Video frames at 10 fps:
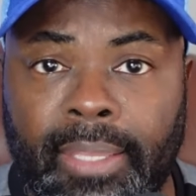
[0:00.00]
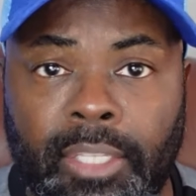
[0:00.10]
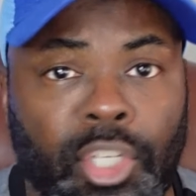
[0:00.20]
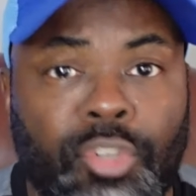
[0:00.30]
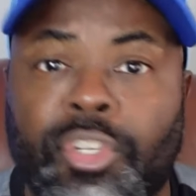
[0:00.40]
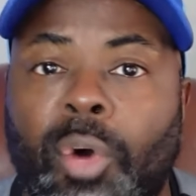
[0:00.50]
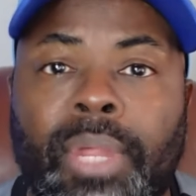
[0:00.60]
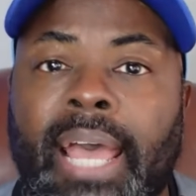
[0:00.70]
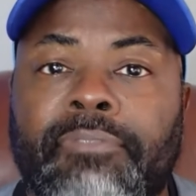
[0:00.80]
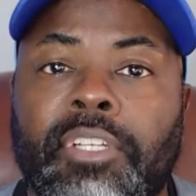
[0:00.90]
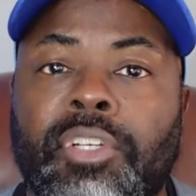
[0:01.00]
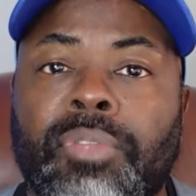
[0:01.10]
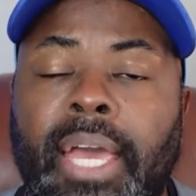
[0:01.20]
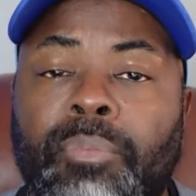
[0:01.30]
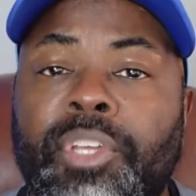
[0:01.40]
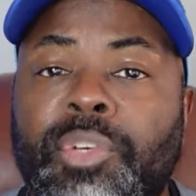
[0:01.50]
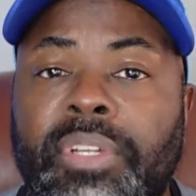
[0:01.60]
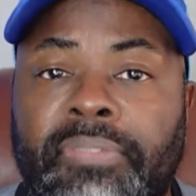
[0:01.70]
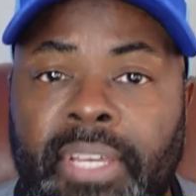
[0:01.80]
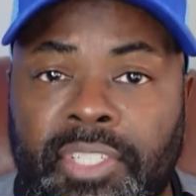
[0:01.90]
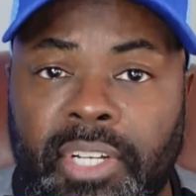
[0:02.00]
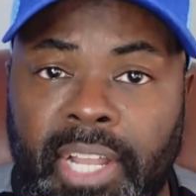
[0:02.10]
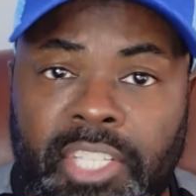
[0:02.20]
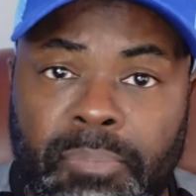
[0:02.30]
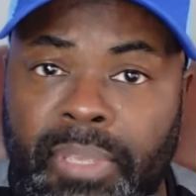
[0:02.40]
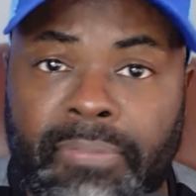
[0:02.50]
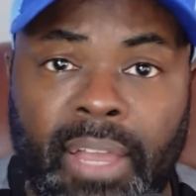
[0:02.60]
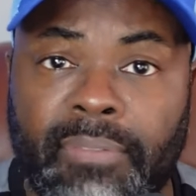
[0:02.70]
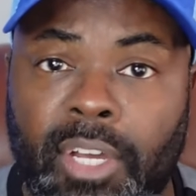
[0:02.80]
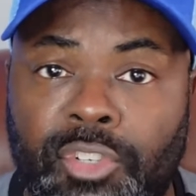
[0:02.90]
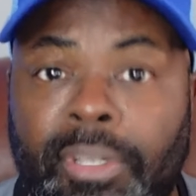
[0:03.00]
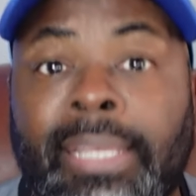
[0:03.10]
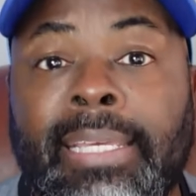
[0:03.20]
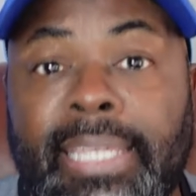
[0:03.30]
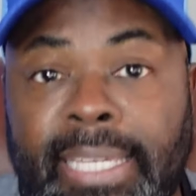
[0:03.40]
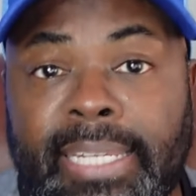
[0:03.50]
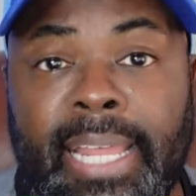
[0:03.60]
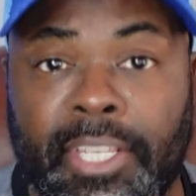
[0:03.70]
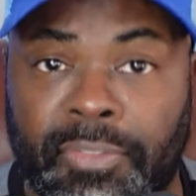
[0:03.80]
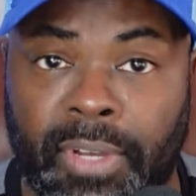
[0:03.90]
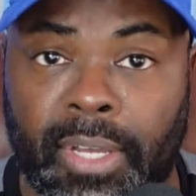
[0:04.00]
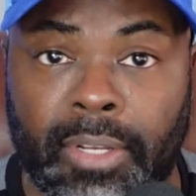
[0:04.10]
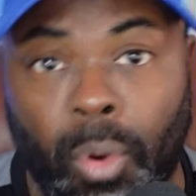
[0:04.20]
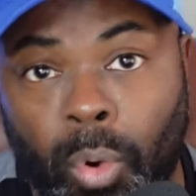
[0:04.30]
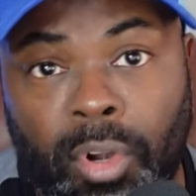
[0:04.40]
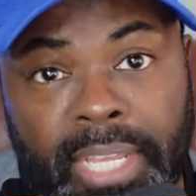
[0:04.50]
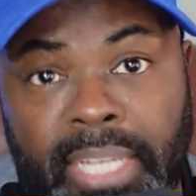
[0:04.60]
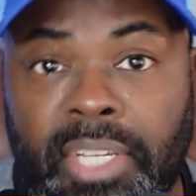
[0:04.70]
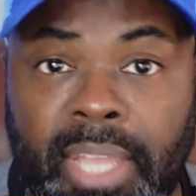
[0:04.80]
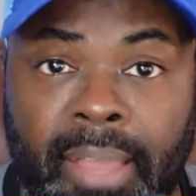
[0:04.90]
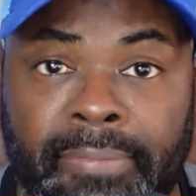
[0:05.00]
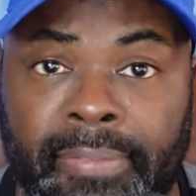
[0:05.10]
You don't have to do that when you invest in an S&P 500 index fund or ETF.